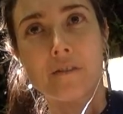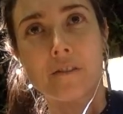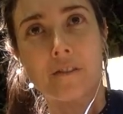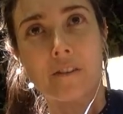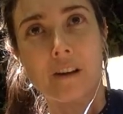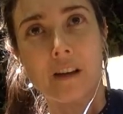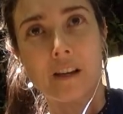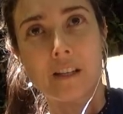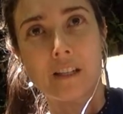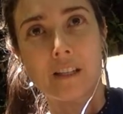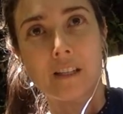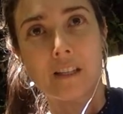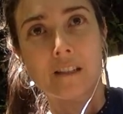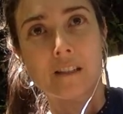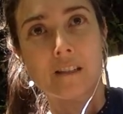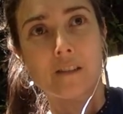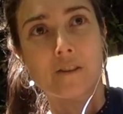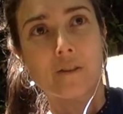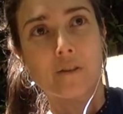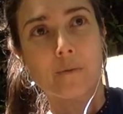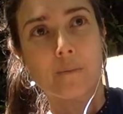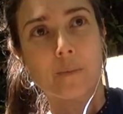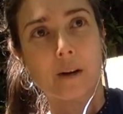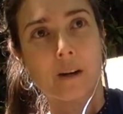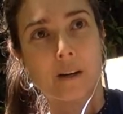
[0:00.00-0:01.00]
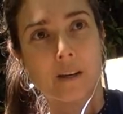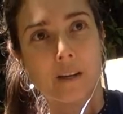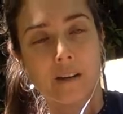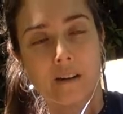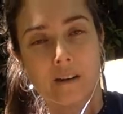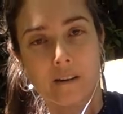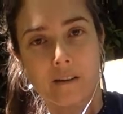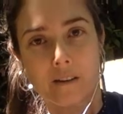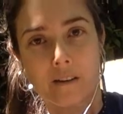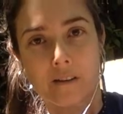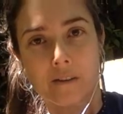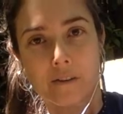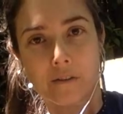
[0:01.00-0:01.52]
endings in your body
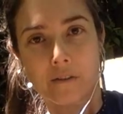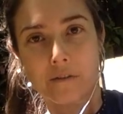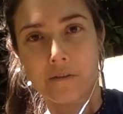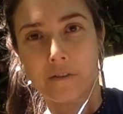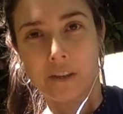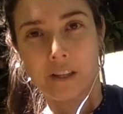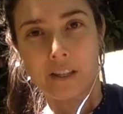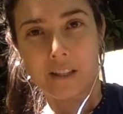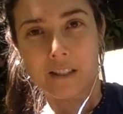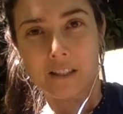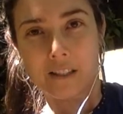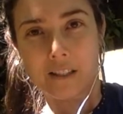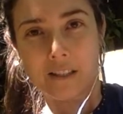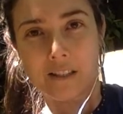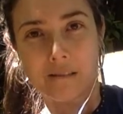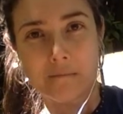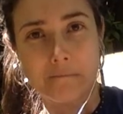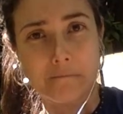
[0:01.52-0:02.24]
are in your feet.